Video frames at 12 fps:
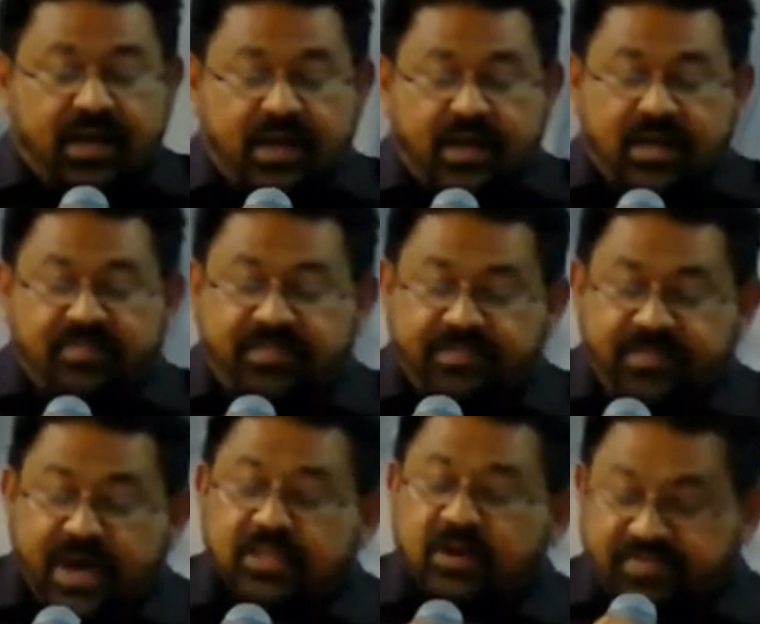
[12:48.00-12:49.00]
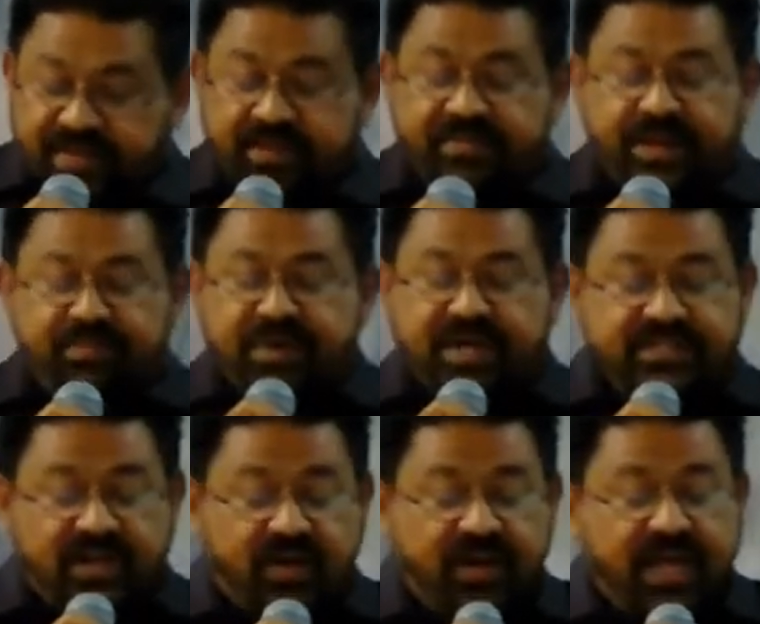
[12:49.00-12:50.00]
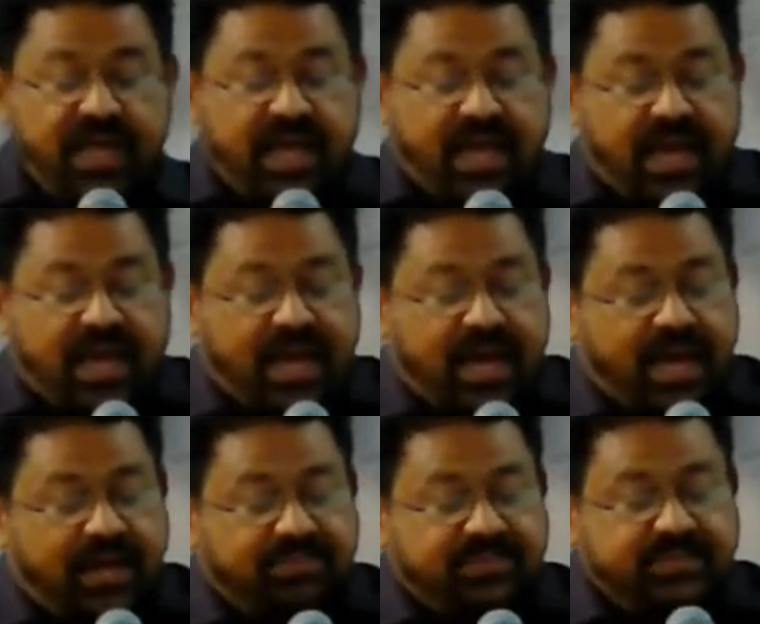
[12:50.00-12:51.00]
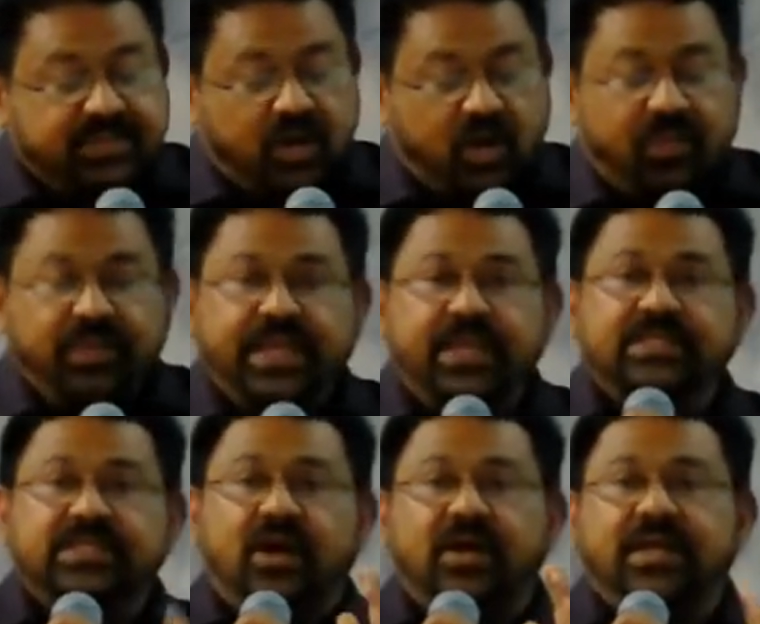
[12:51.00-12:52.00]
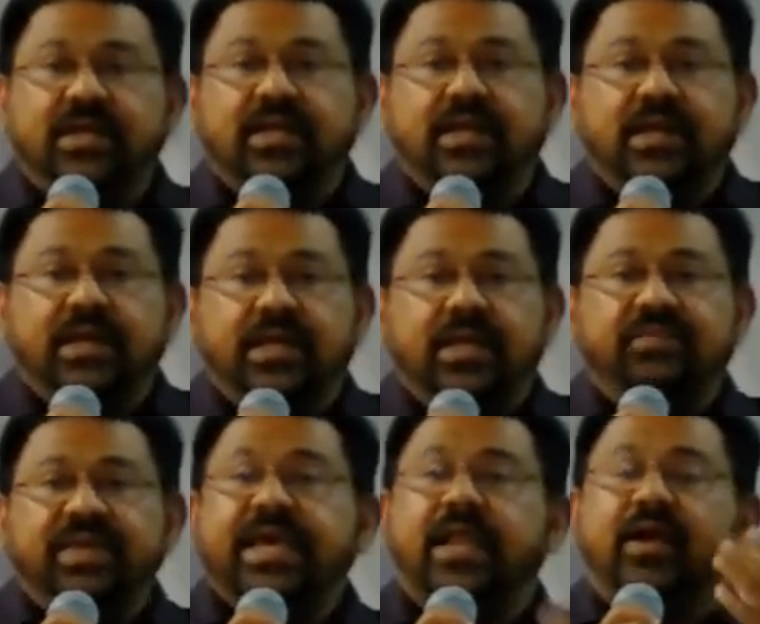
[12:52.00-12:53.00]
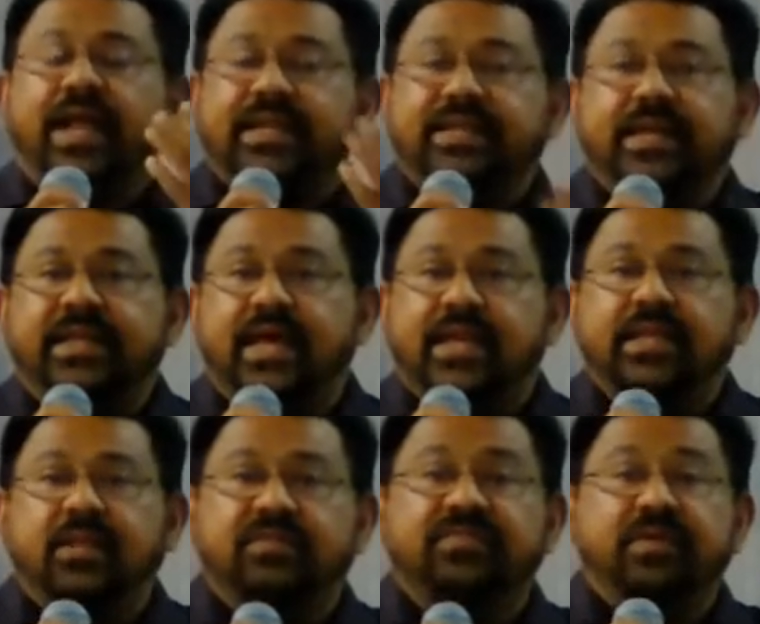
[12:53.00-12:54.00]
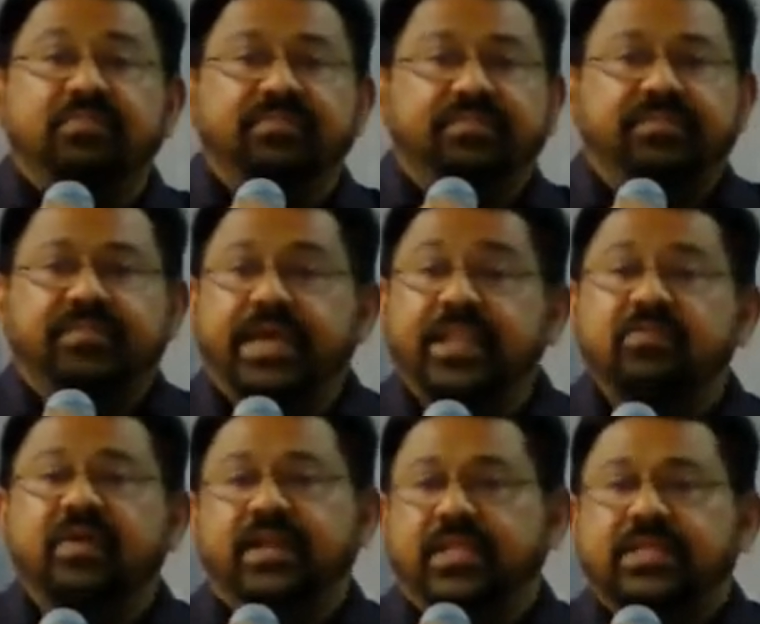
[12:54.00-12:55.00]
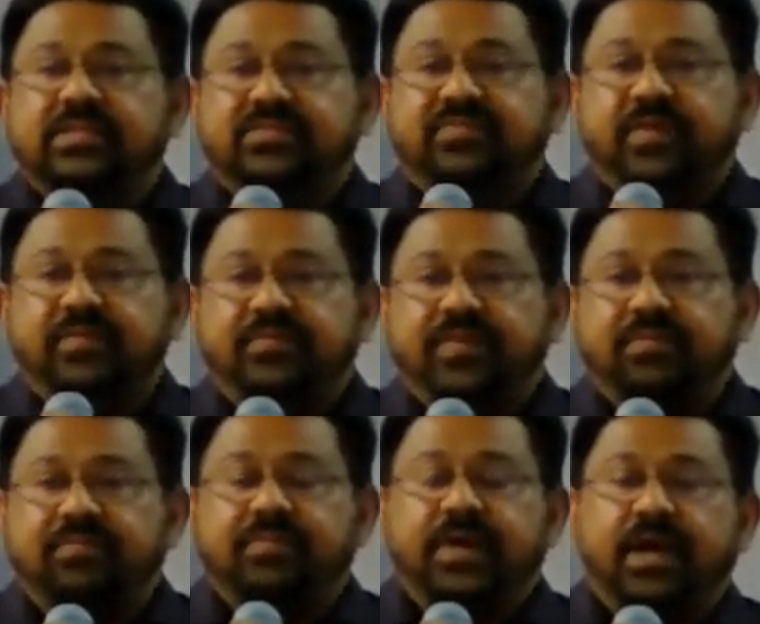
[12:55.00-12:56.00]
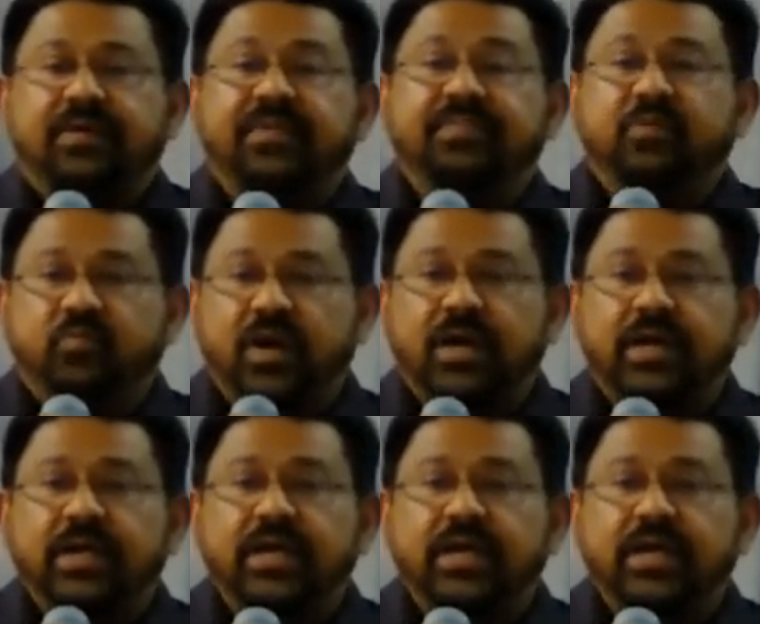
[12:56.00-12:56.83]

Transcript: uh, Father of heaven, praise the Lord. Uh, so it is not, we cannot attain that, you know, from anywhere it's fr from, uh, from the world.